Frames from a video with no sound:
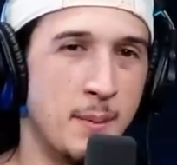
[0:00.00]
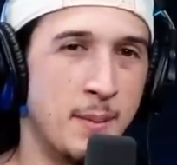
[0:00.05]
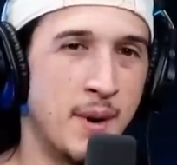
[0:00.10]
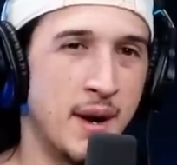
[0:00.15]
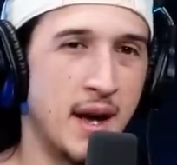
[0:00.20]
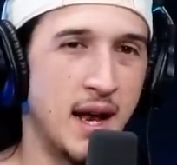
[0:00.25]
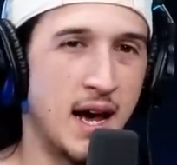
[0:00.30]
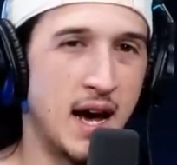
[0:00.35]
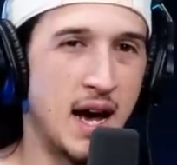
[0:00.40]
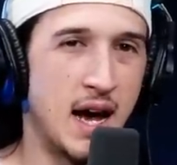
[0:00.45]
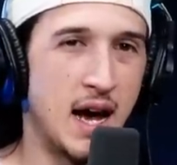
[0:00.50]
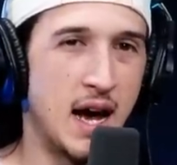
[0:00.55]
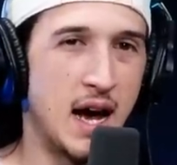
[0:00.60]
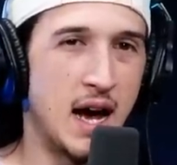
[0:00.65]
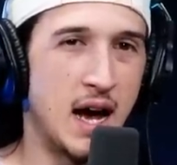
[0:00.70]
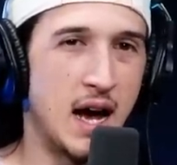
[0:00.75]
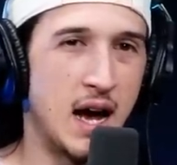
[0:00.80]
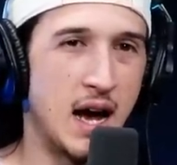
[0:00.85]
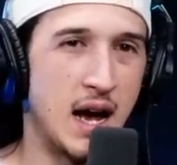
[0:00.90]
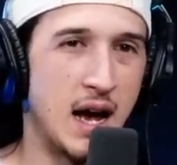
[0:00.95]
But
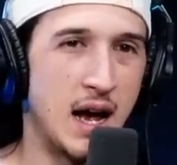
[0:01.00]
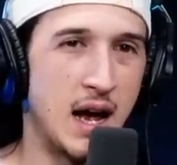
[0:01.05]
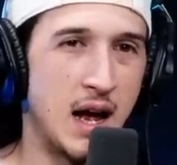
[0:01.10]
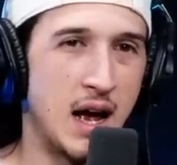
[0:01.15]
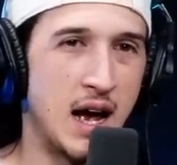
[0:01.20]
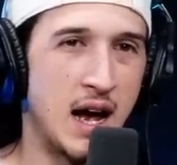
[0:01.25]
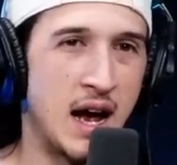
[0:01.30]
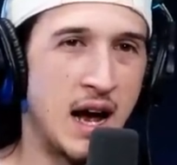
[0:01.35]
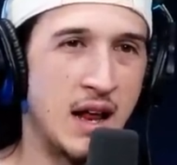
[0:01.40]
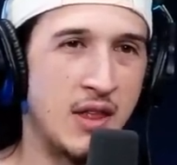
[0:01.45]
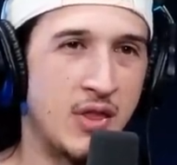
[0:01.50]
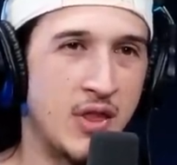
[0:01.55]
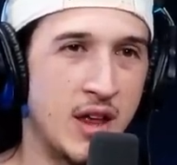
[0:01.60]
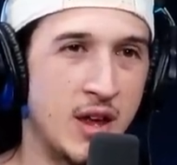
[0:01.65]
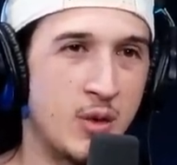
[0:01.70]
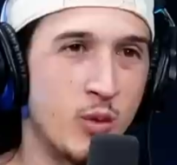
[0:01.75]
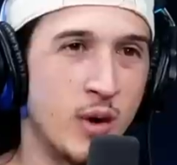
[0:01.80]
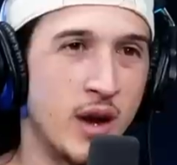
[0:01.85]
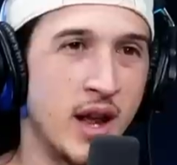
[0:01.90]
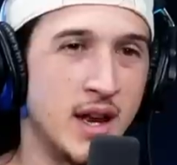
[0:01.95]
I
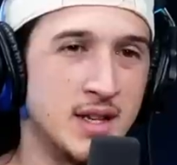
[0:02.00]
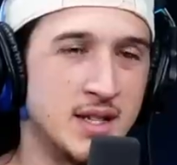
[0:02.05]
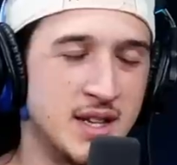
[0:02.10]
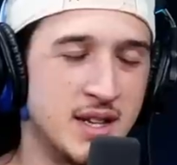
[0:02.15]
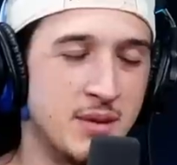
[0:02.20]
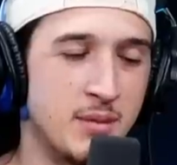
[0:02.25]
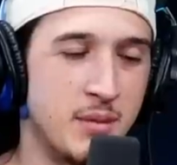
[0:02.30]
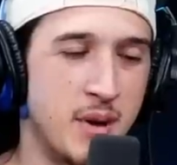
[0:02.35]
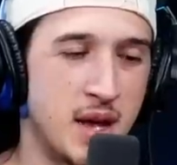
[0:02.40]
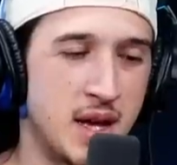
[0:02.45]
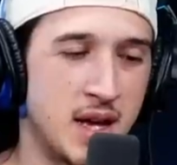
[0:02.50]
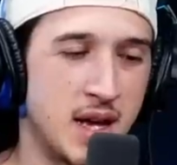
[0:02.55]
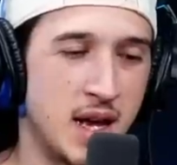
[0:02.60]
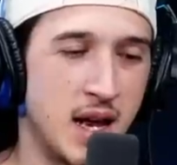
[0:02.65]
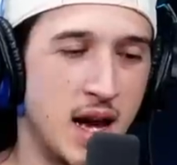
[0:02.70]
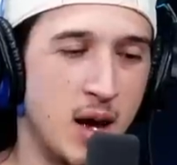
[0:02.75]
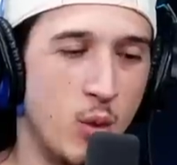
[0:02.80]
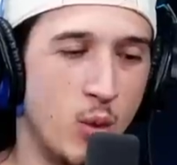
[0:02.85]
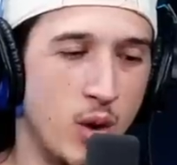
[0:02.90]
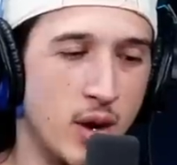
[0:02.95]
think when I didn't make it,
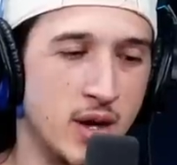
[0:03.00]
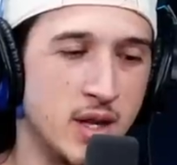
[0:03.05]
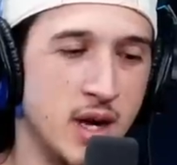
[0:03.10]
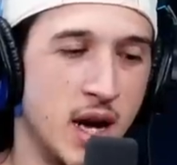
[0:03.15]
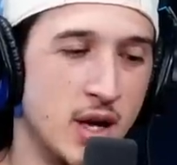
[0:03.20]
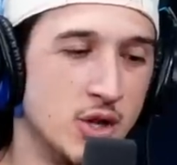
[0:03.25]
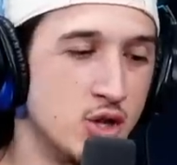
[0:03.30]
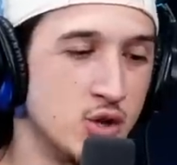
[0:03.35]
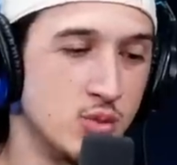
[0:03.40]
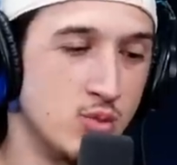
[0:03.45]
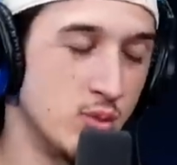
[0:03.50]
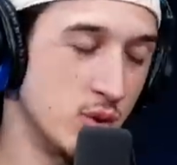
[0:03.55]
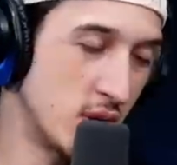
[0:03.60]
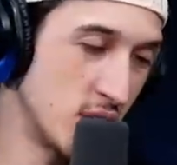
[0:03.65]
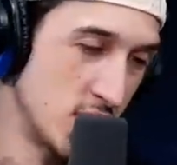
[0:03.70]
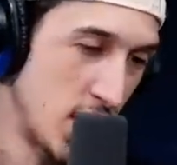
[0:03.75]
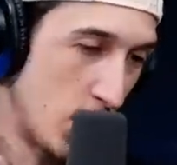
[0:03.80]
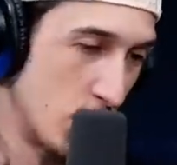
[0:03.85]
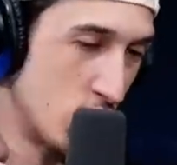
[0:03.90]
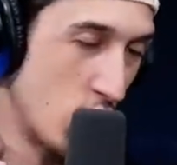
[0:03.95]

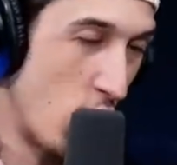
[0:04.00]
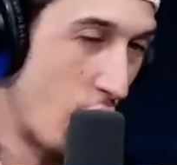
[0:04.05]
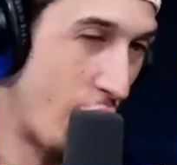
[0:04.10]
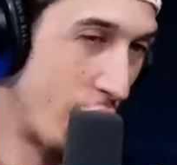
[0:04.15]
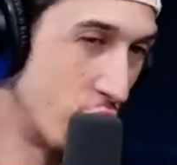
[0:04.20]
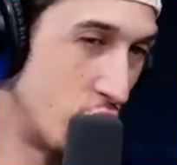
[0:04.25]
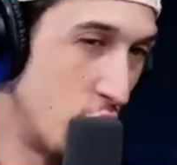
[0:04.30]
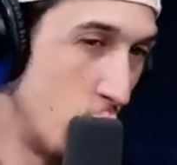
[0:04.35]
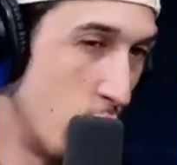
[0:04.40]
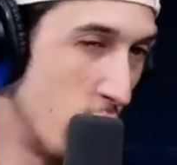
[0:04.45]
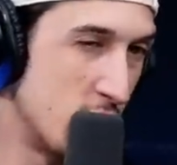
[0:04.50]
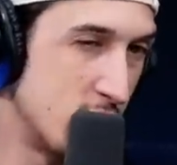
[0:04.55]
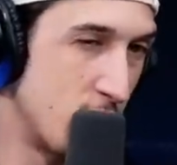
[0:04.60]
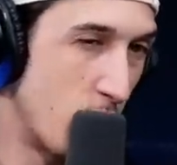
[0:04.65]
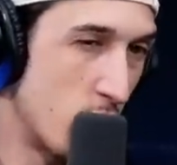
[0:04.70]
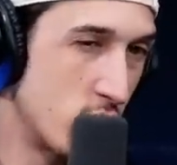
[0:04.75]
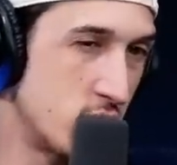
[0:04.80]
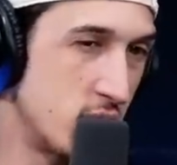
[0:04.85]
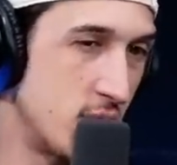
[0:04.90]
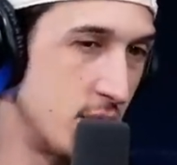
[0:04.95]
because I was 0-2 on
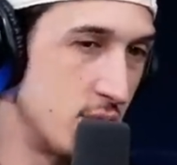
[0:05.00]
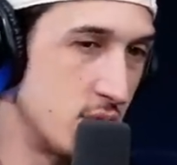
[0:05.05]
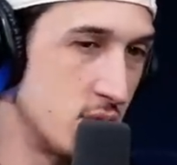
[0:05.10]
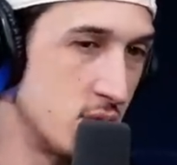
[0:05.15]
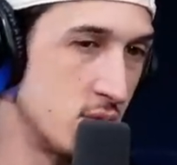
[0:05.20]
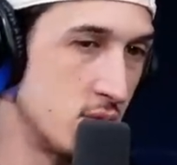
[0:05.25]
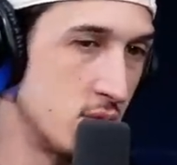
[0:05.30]
sports teams.